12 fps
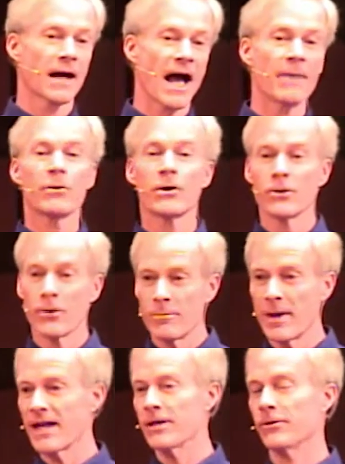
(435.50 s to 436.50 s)
I'm going to
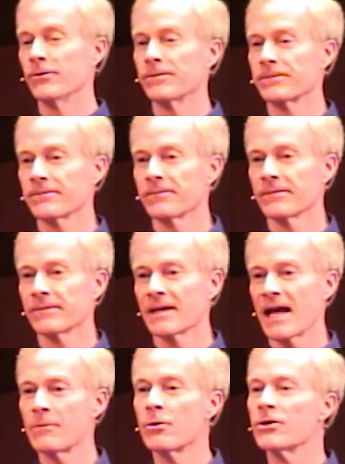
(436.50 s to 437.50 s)
obey you.
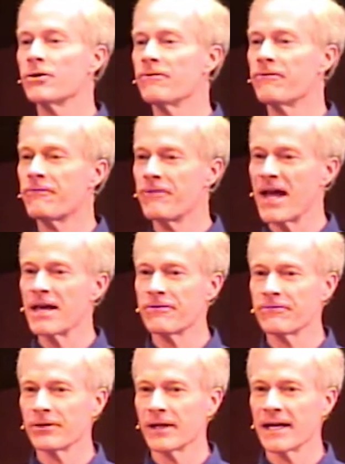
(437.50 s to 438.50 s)
I'm going to
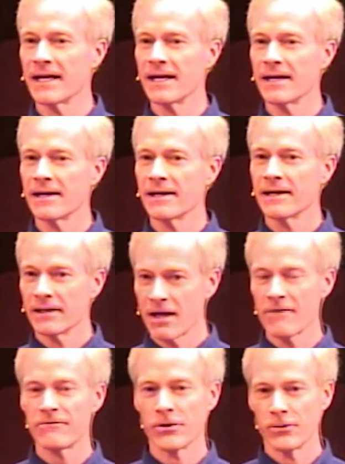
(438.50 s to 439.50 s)
faithfully
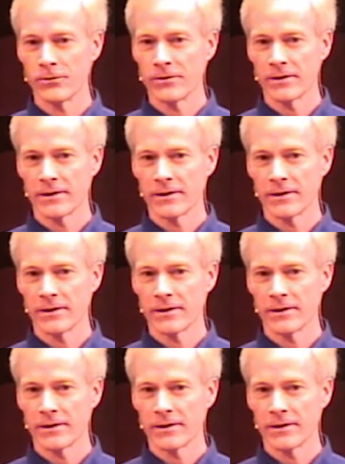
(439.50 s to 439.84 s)
love you.